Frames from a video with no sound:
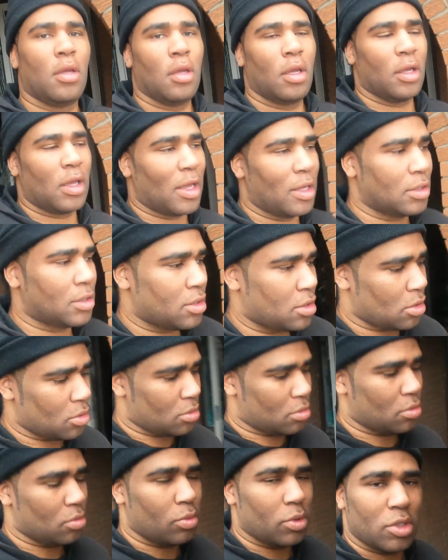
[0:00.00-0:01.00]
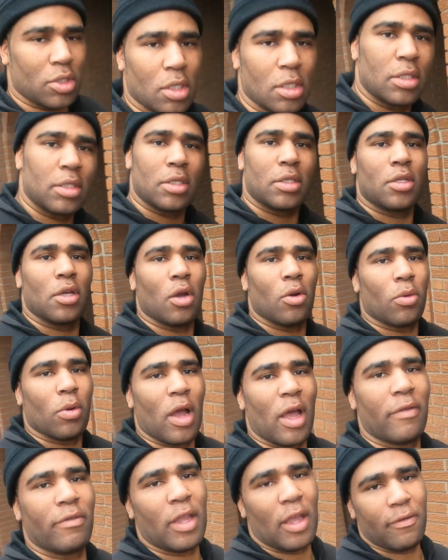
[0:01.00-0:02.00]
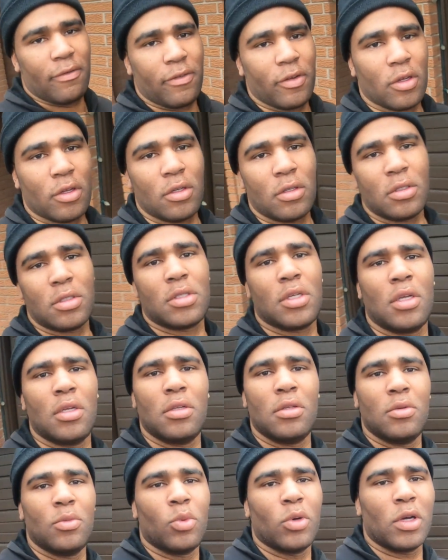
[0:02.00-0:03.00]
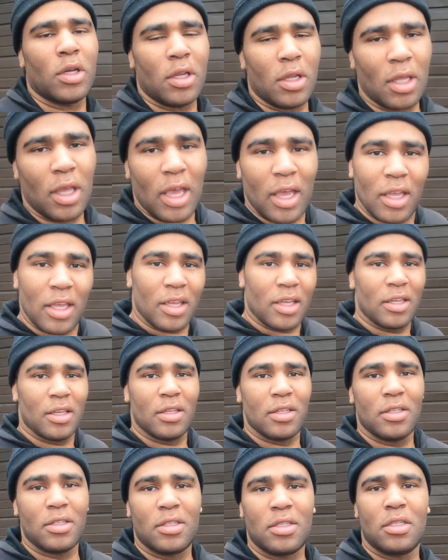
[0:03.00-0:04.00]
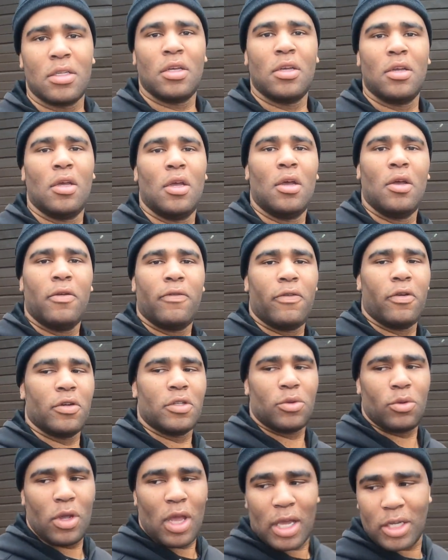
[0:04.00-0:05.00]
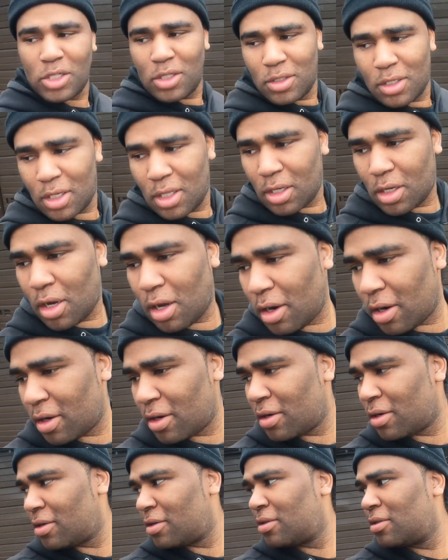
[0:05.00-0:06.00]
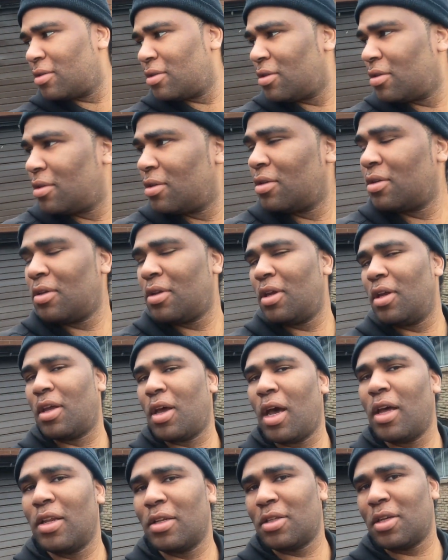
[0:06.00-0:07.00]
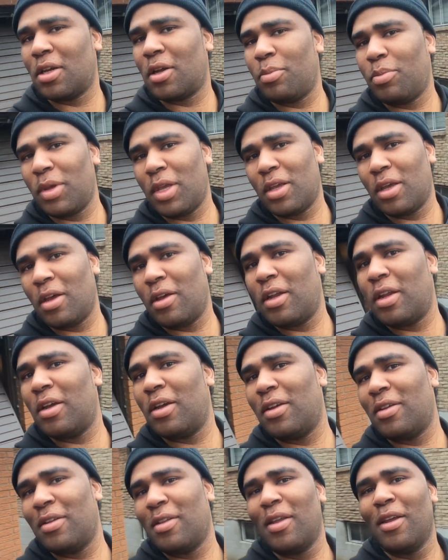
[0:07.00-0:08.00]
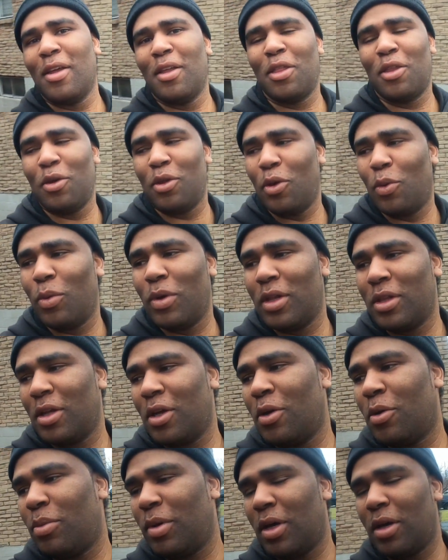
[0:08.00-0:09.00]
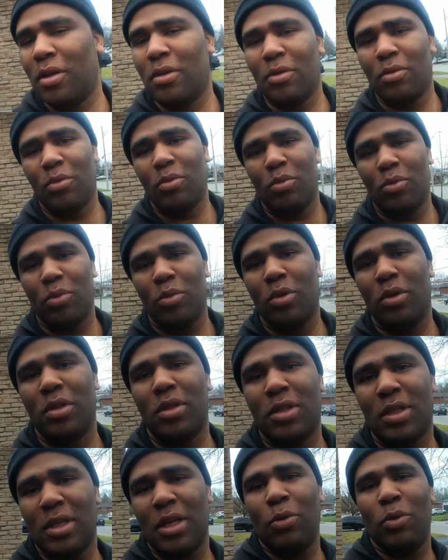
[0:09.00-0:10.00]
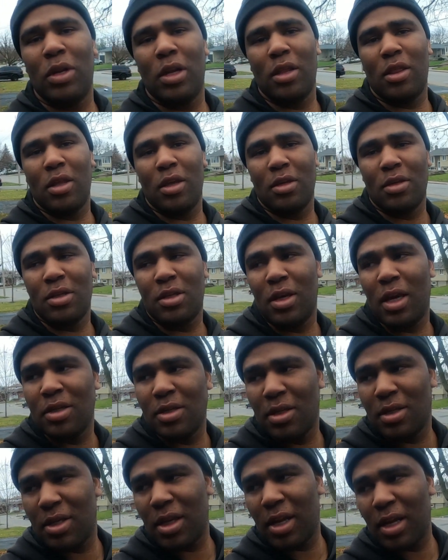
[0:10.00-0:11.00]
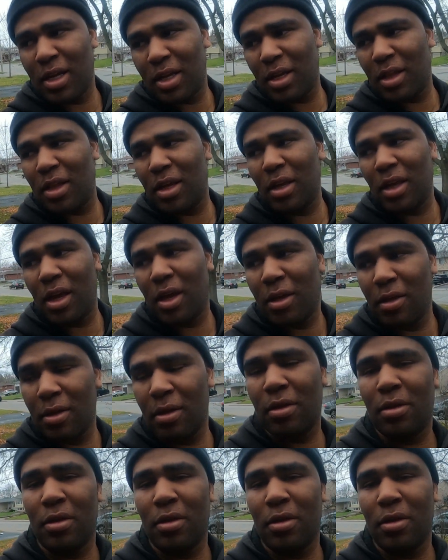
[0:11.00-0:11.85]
Hey guys, so we just arrived at Phil's and we're gonna get his first reaction to the car. He kind of took a peek at it through the window, but we'll see what he thinks. He hasn't said anything yet.